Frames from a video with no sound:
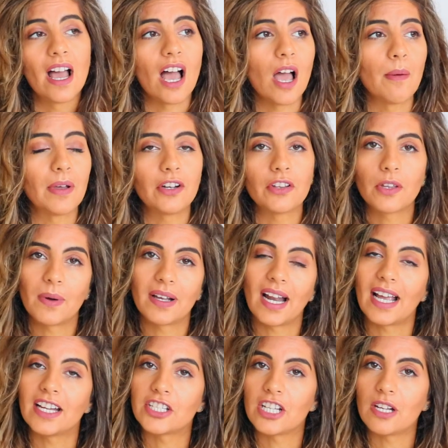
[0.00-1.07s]
Um, another one
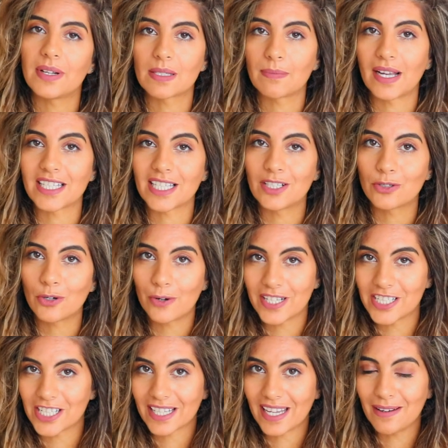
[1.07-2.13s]
that I do is my
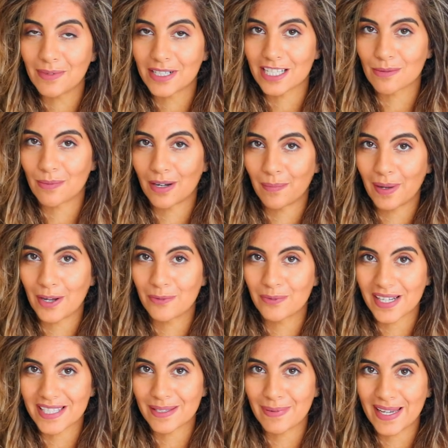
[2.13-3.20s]
tandoori chicken, which is one of my own
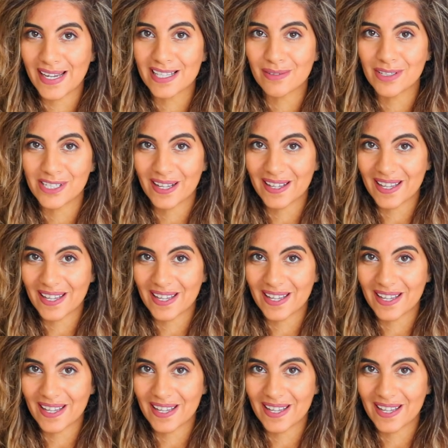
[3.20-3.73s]
recipes, which